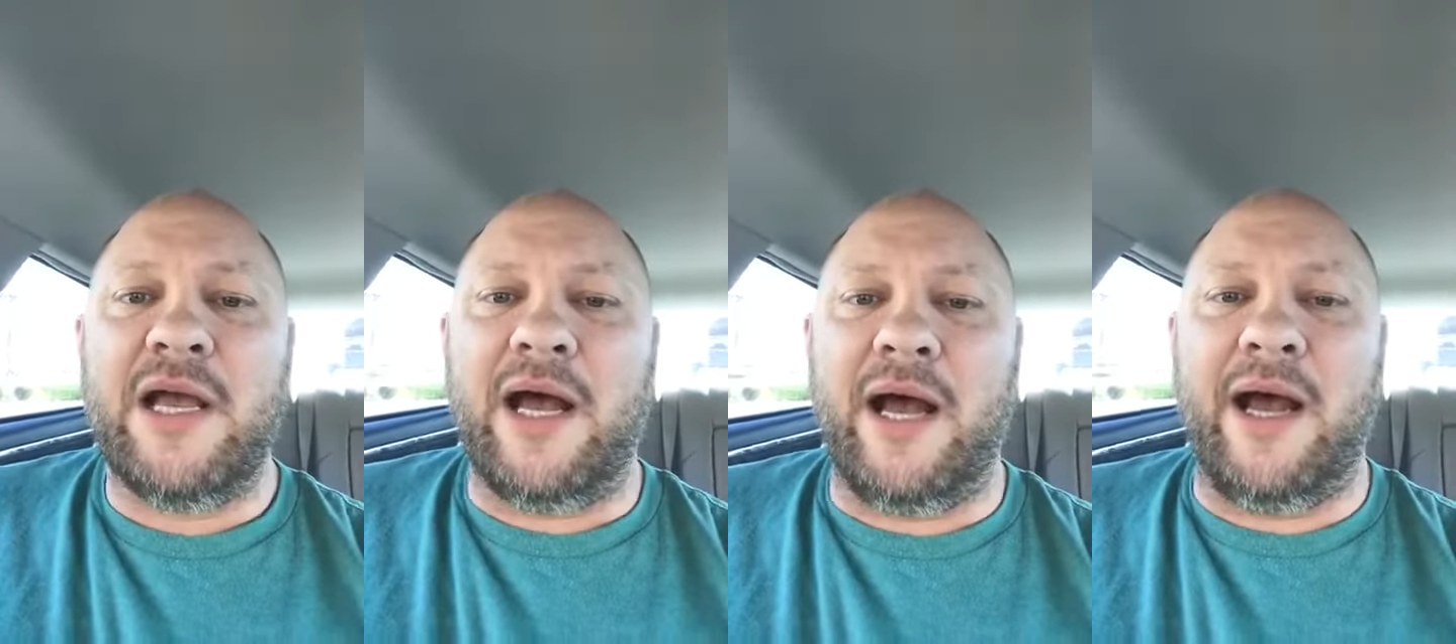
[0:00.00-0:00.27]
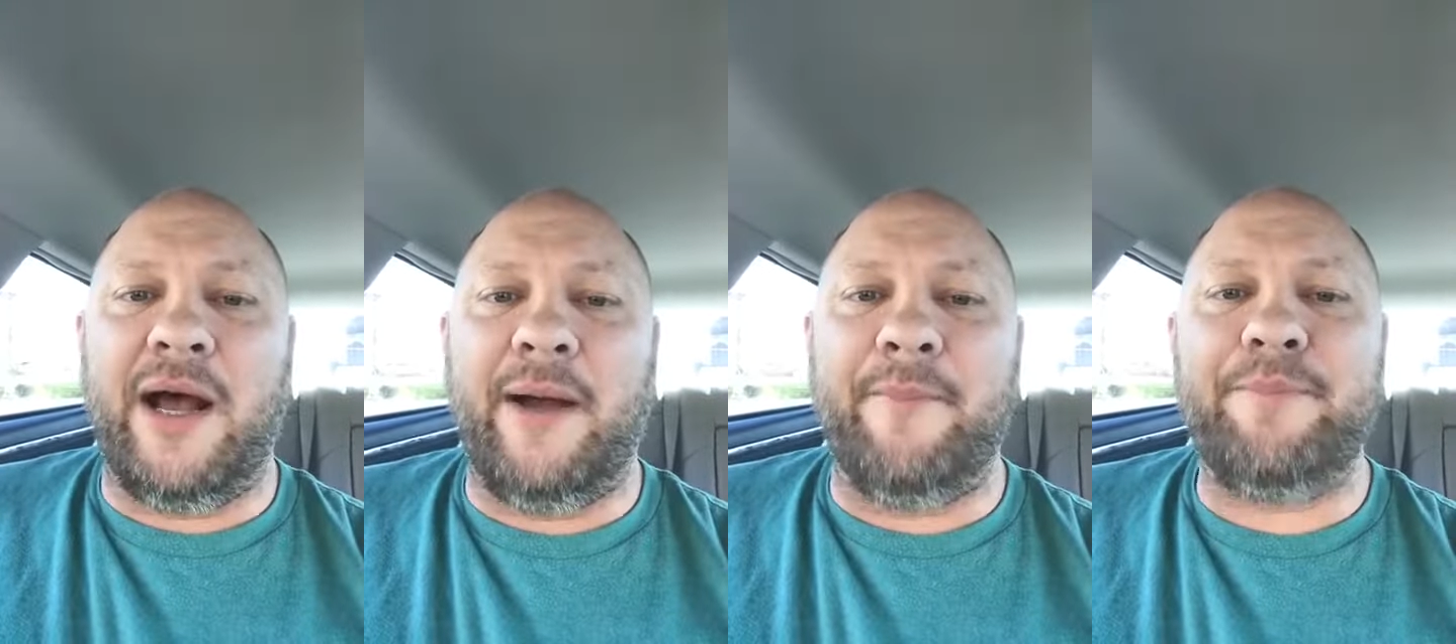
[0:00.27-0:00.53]

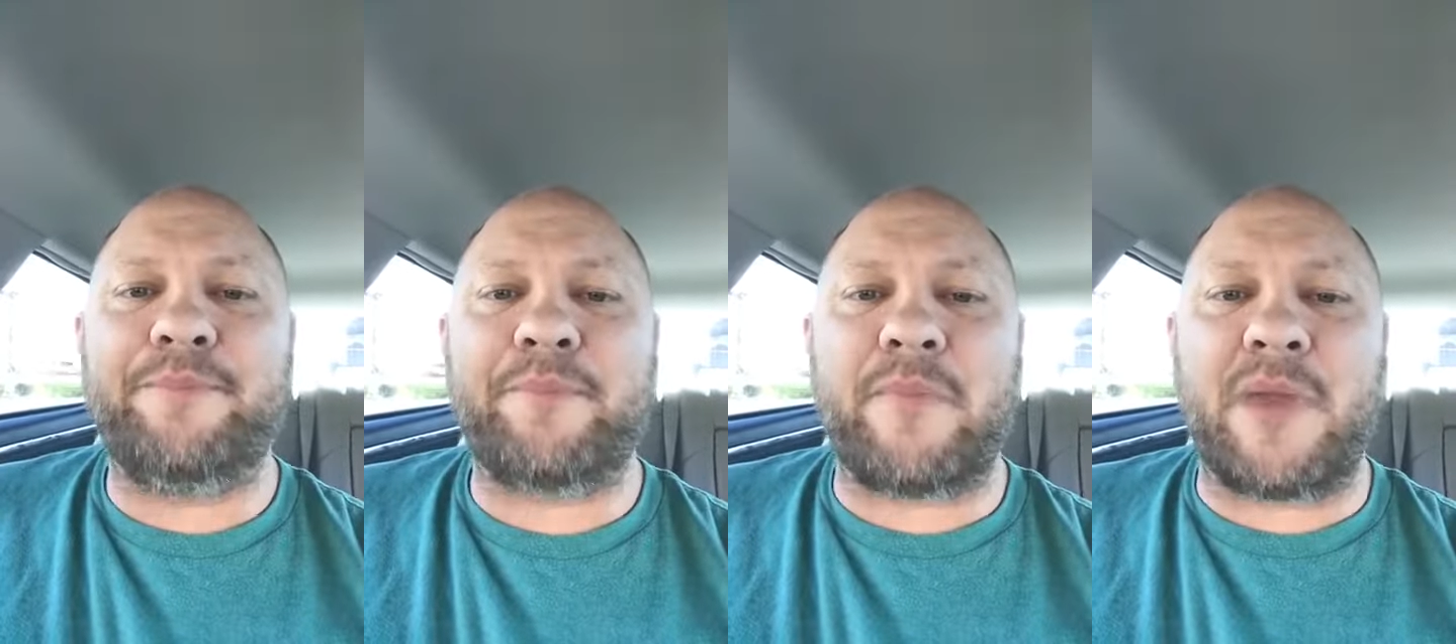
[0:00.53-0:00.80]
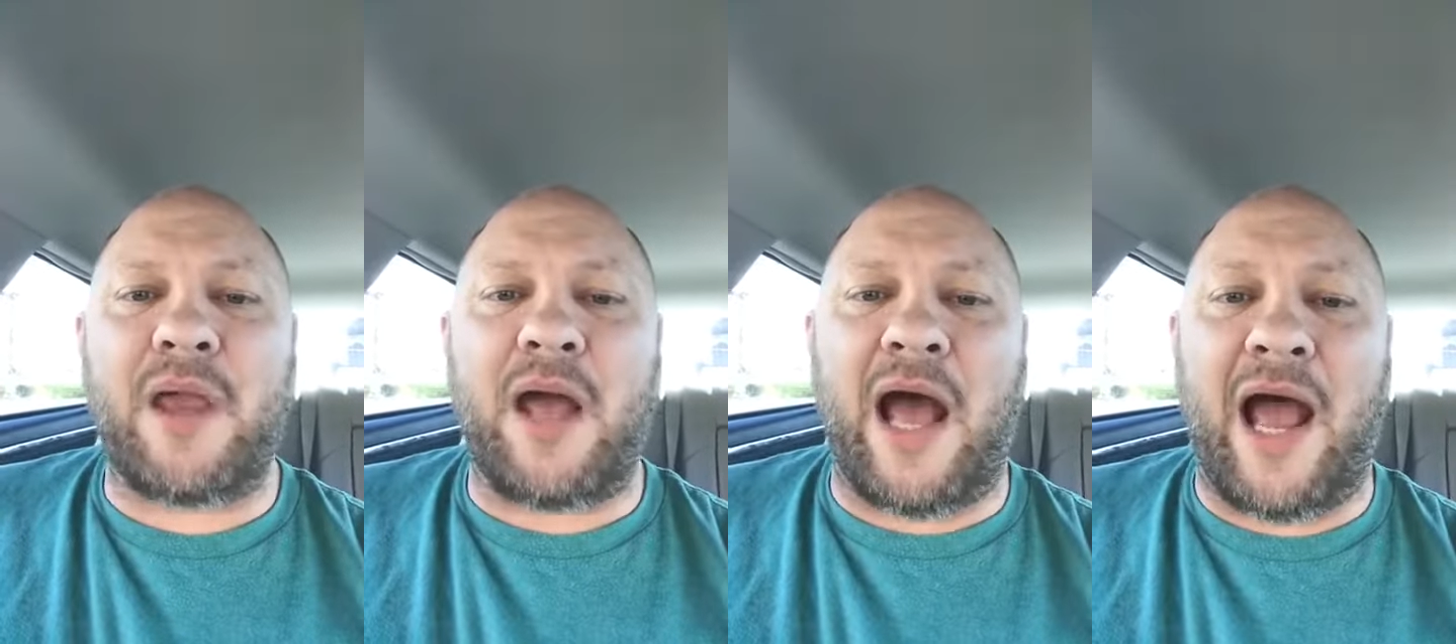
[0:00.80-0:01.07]

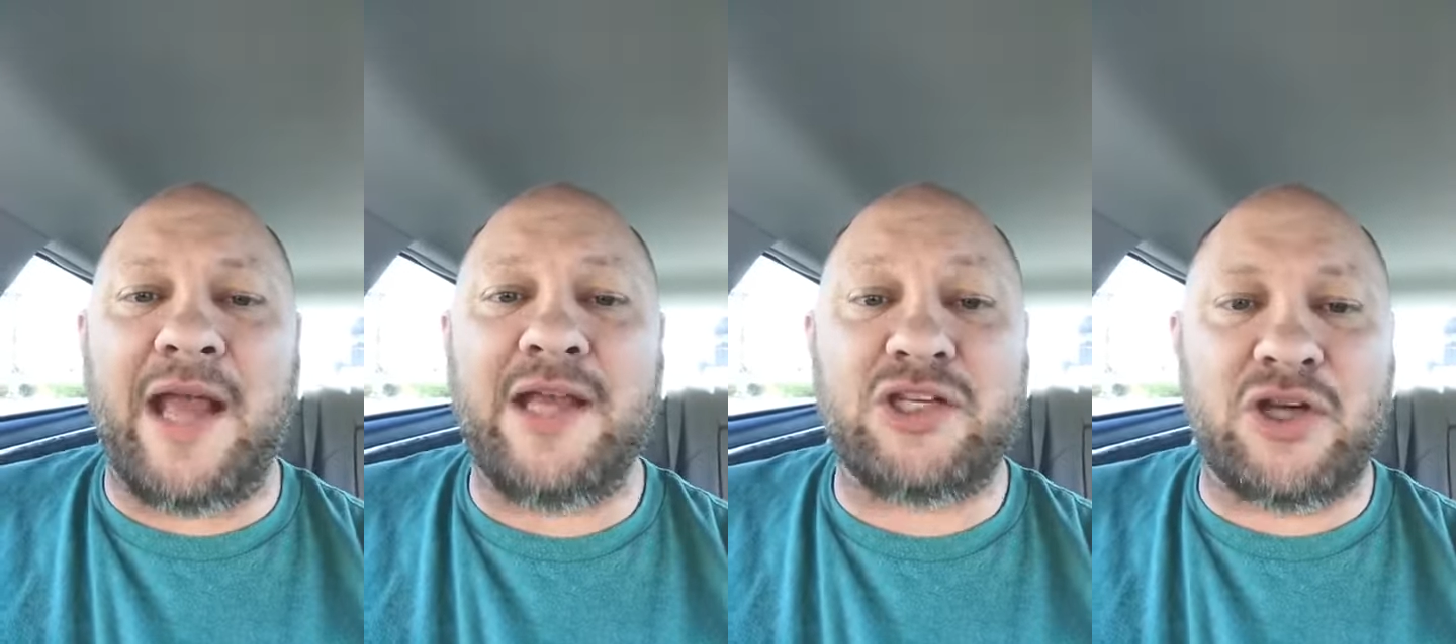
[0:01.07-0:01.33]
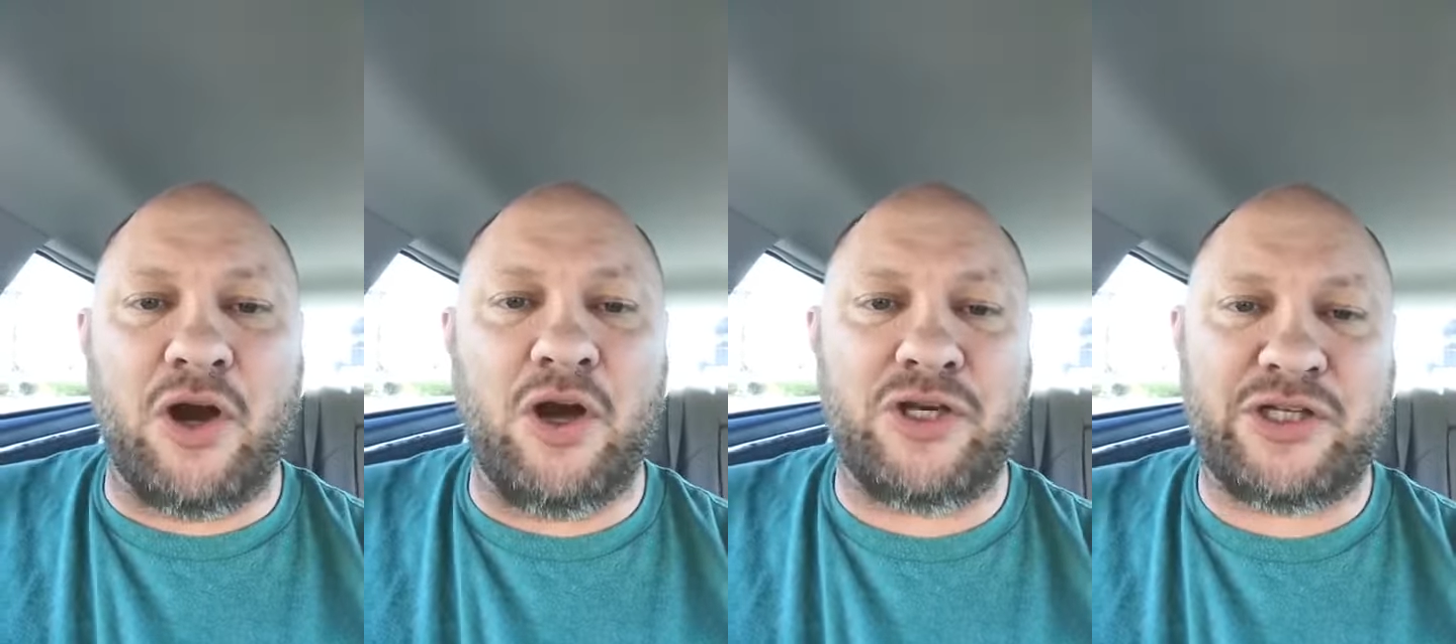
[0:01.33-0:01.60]
I
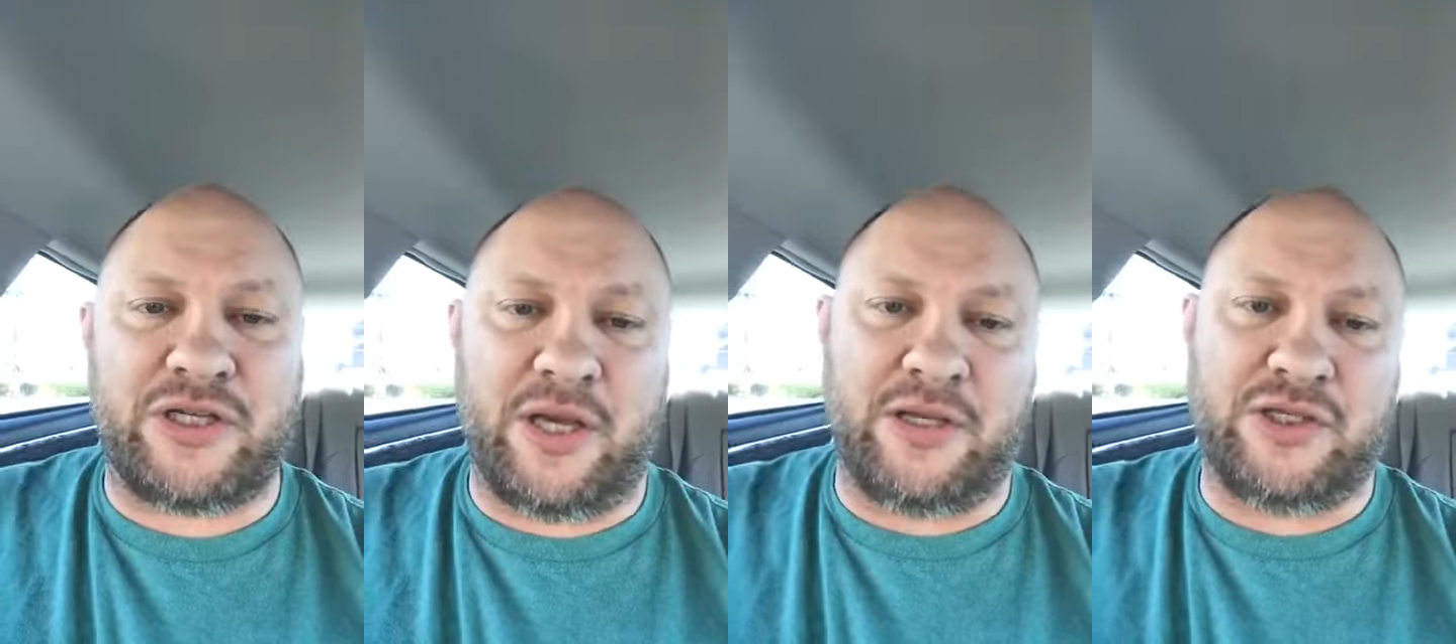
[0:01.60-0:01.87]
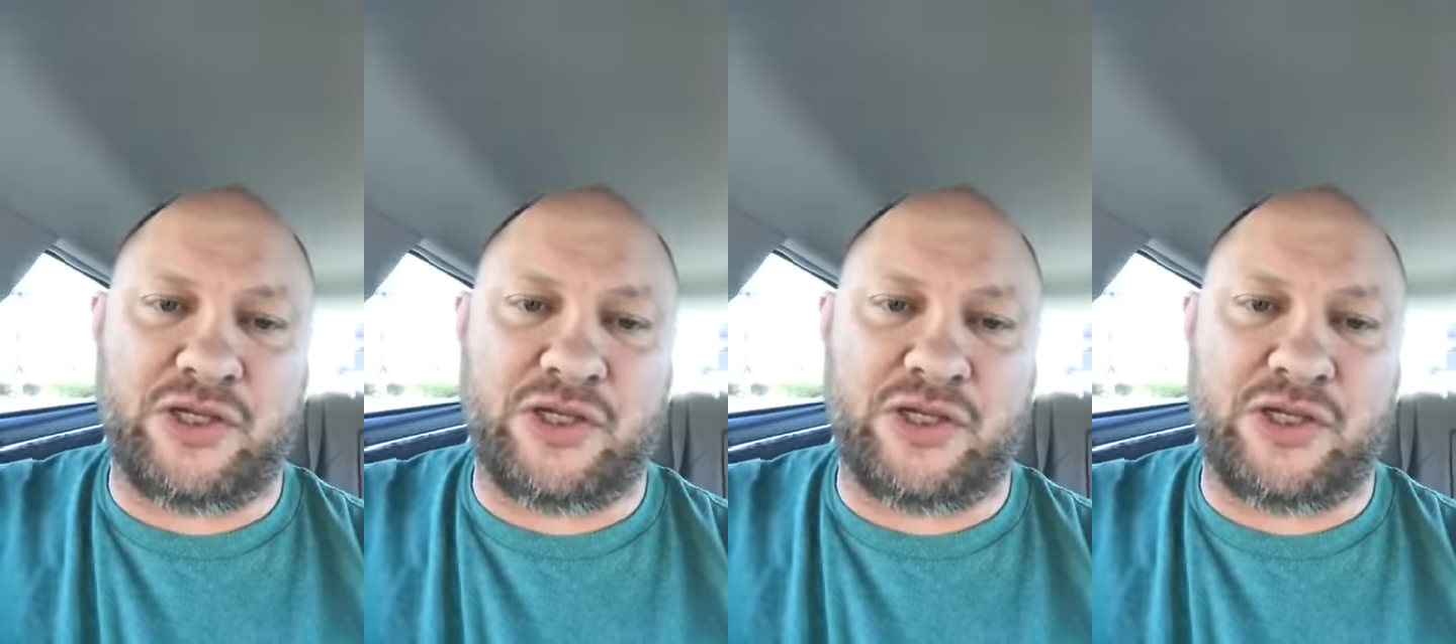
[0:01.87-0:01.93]
searched